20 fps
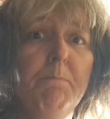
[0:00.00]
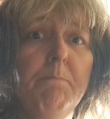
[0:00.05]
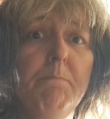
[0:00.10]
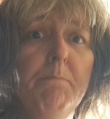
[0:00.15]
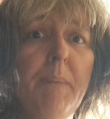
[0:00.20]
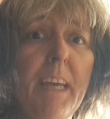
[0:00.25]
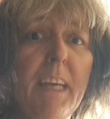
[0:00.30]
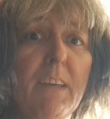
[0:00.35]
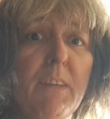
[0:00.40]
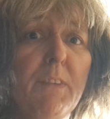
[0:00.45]

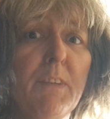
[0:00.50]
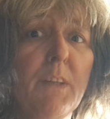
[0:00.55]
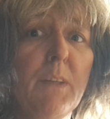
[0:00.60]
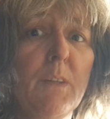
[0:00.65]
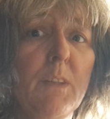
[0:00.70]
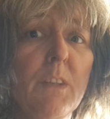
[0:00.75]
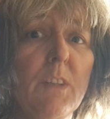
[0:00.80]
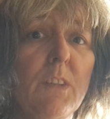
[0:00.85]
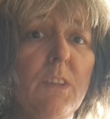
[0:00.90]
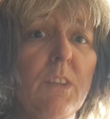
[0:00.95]
make
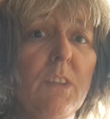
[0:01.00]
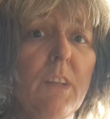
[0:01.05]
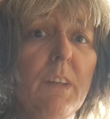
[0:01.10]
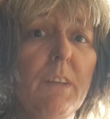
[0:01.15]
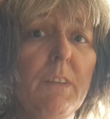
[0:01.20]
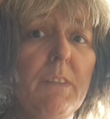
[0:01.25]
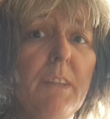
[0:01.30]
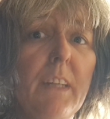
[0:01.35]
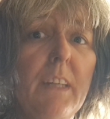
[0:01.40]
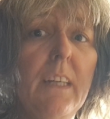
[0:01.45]
food and
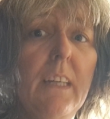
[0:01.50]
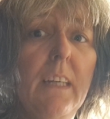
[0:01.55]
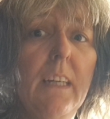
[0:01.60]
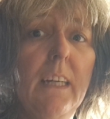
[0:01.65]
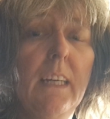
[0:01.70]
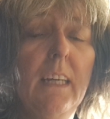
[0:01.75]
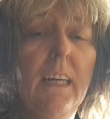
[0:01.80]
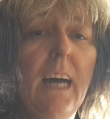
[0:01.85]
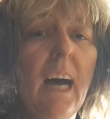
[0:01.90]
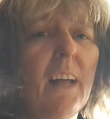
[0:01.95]
stuff.
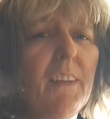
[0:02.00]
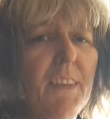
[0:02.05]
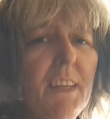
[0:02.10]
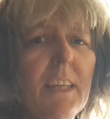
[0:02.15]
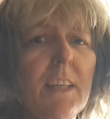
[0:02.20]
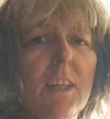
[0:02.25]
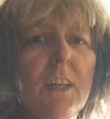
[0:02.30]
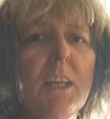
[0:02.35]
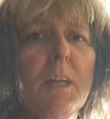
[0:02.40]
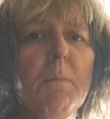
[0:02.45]
I
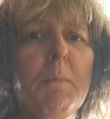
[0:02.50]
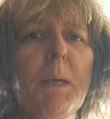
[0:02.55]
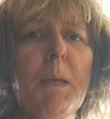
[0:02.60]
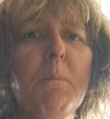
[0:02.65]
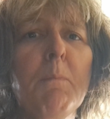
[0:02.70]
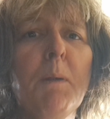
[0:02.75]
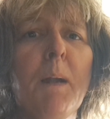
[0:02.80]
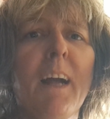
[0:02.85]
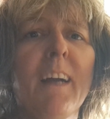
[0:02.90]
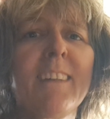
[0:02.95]
think you're going to be
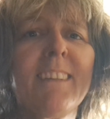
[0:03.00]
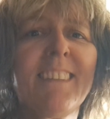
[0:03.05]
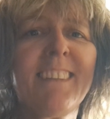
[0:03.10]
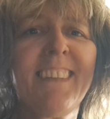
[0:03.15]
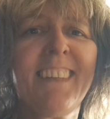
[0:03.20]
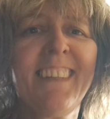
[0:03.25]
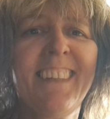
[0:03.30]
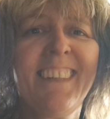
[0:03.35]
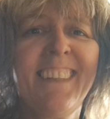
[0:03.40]
impressed.